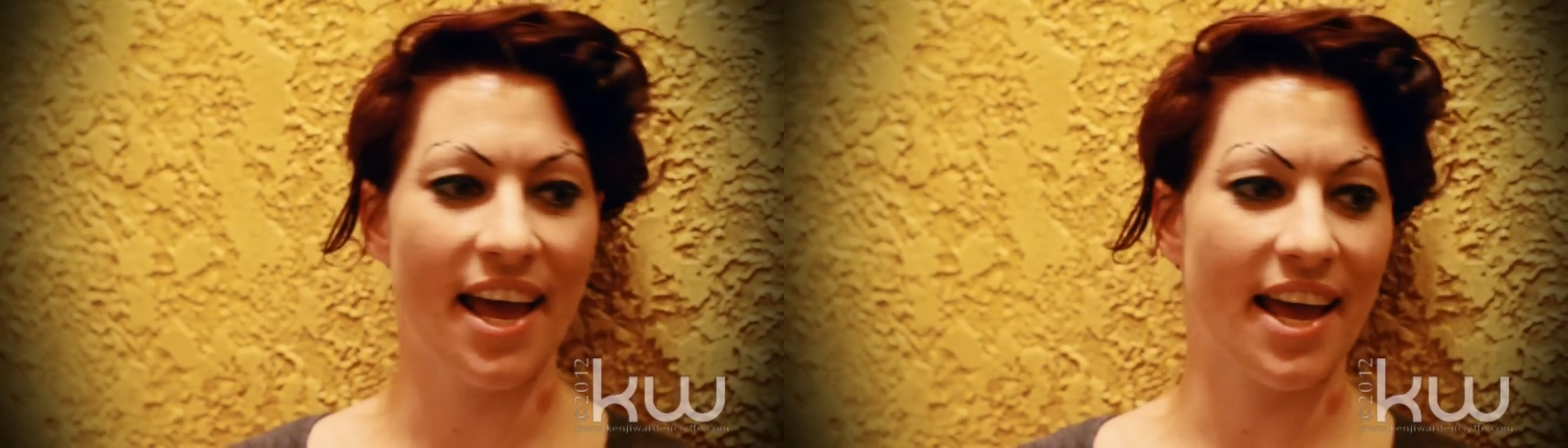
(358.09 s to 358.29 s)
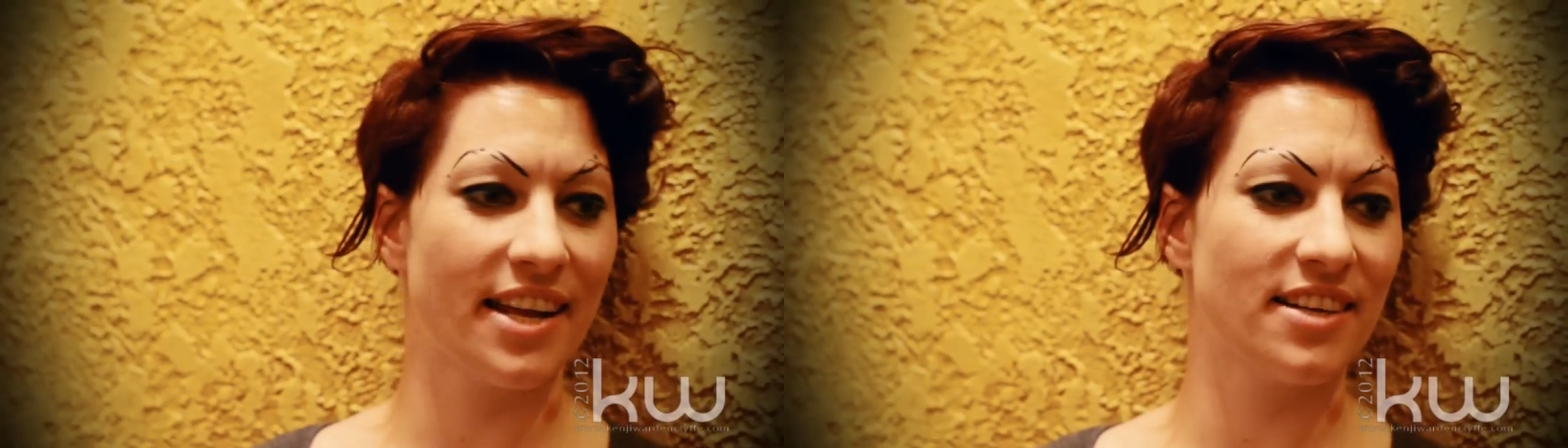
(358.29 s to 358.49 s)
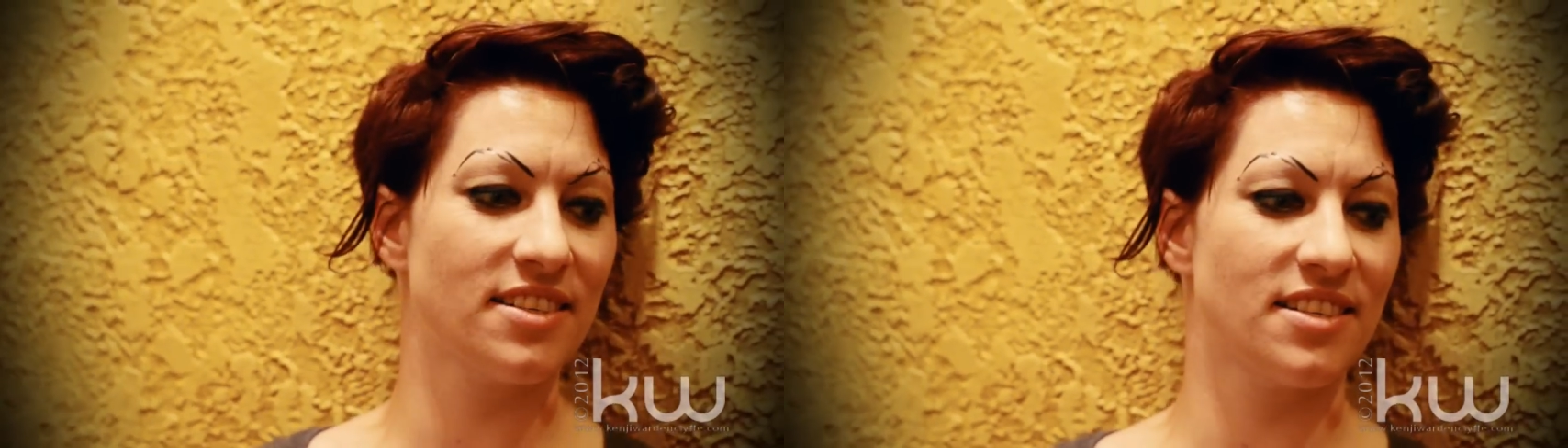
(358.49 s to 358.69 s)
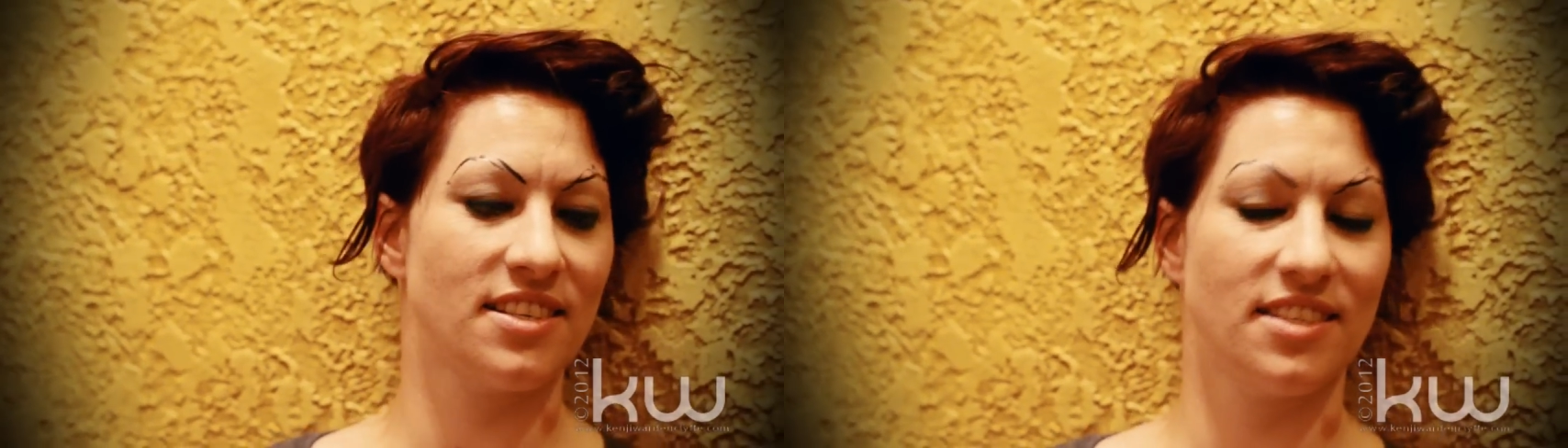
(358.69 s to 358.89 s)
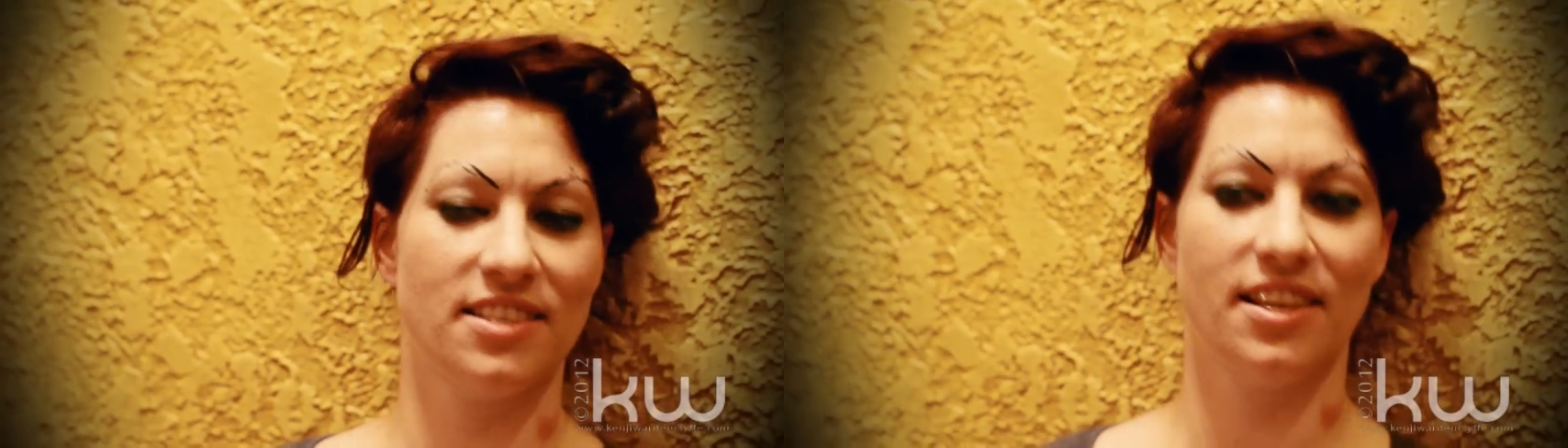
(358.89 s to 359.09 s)
And,
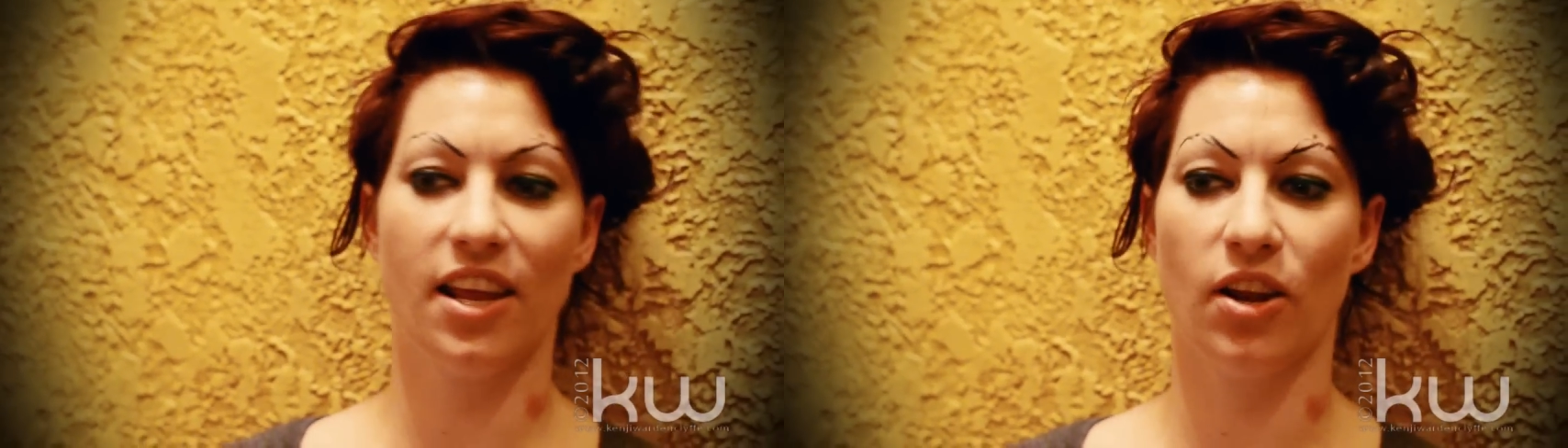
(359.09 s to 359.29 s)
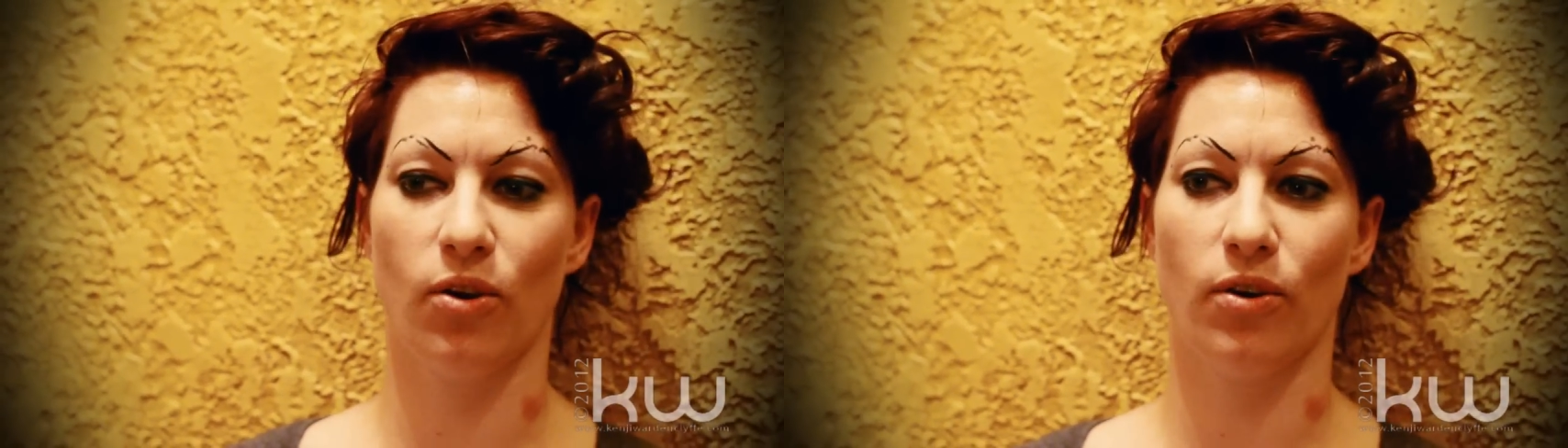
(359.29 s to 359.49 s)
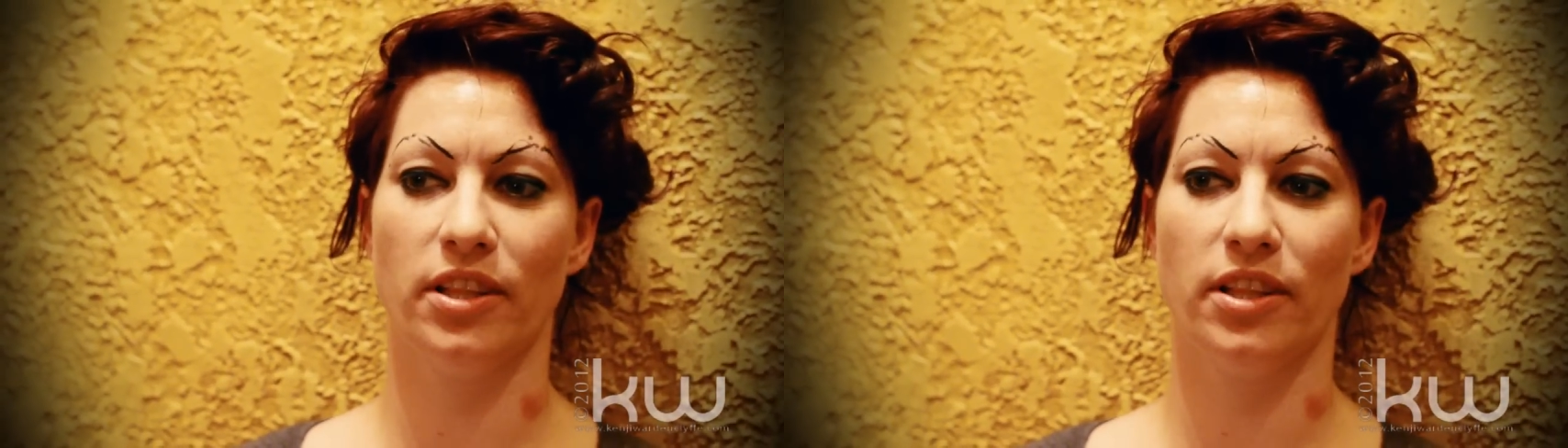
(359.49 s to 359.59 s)
you know,